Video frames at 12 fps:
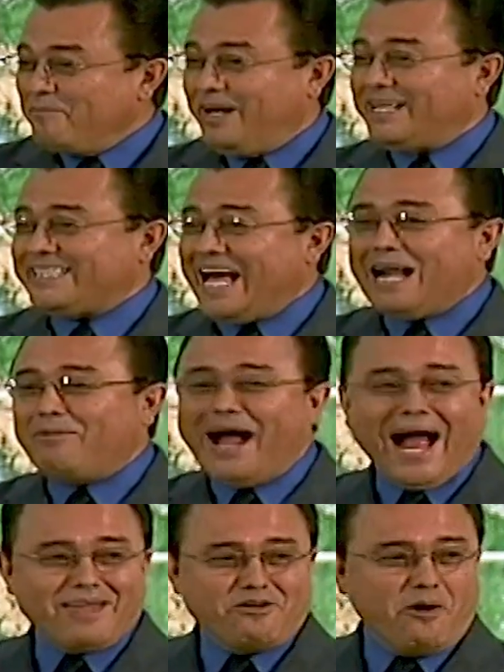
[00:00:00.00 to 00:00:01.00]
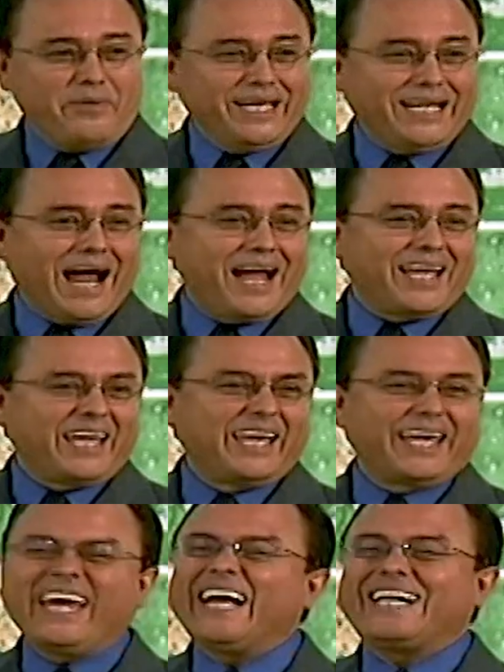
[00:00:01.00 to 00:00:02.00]
Go to the bathroom, look
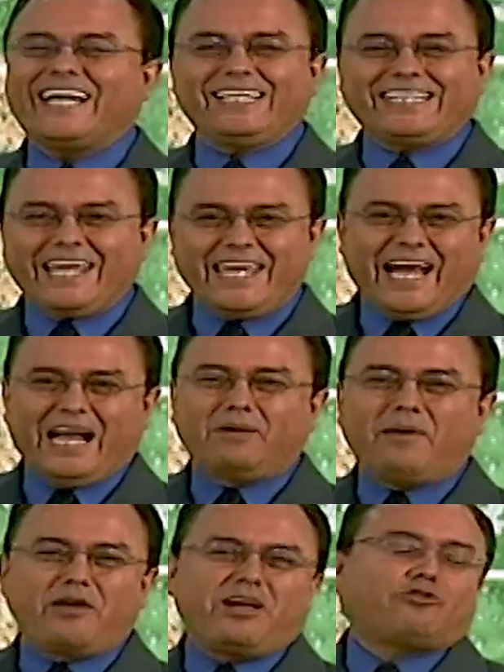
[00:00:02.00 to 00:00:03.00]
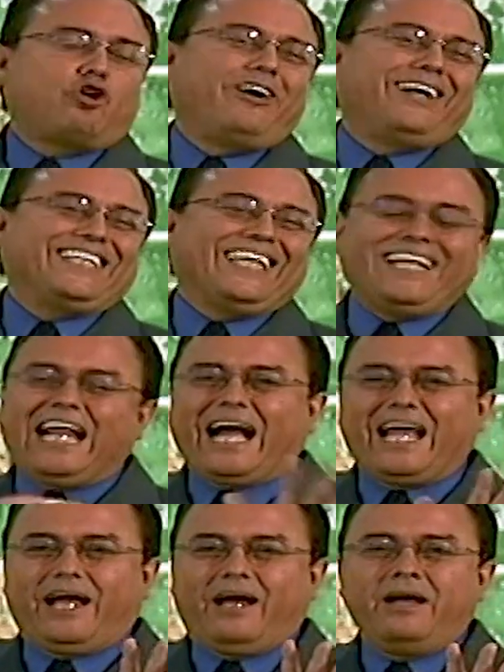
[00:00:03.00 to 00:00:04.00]
and scream there in the bathroom, do
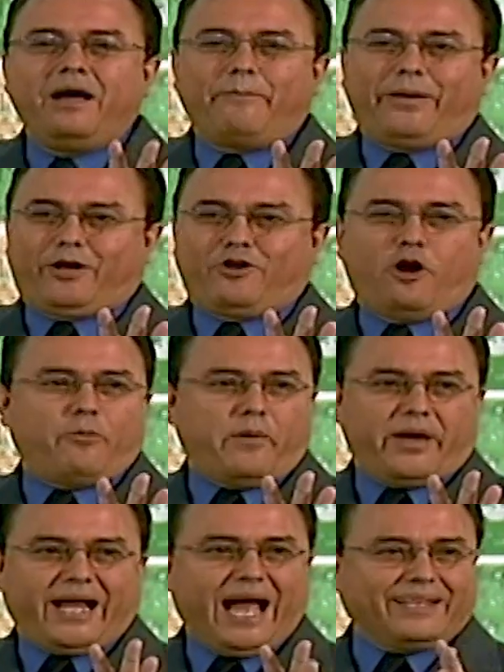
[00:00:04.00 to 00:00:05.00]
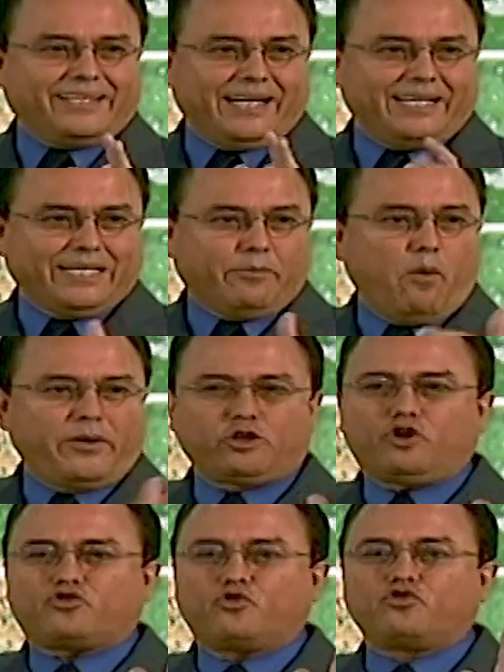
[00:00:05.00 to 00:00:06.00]
whatever you want, but don't come and throw
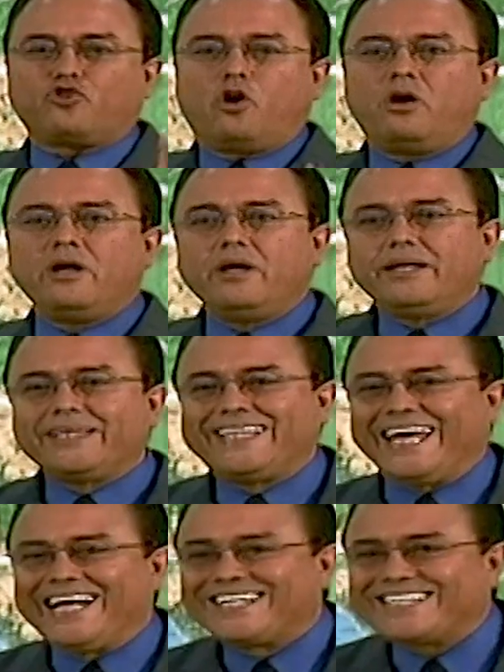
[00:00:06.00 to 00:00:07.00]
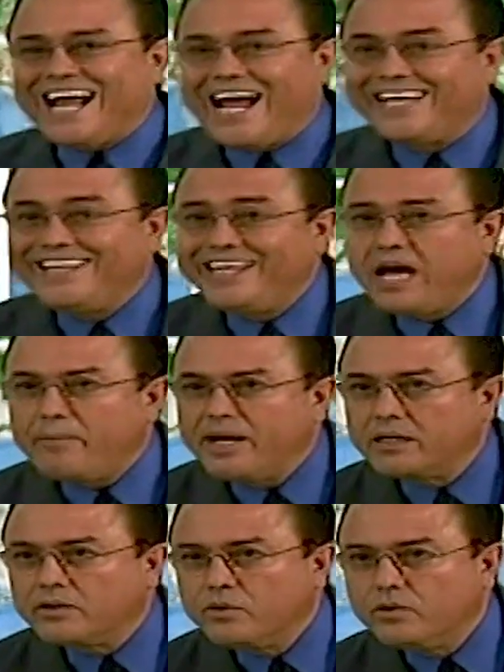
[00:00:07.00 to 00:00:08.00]
that dirty vomit of the root of
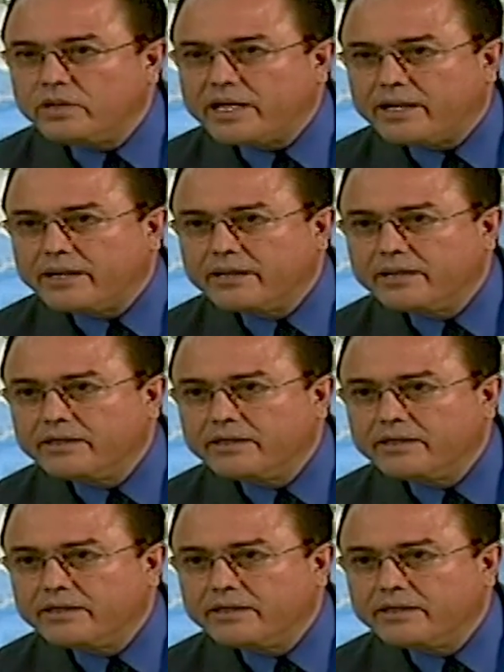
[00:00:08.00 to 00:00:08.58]
bitterness at me.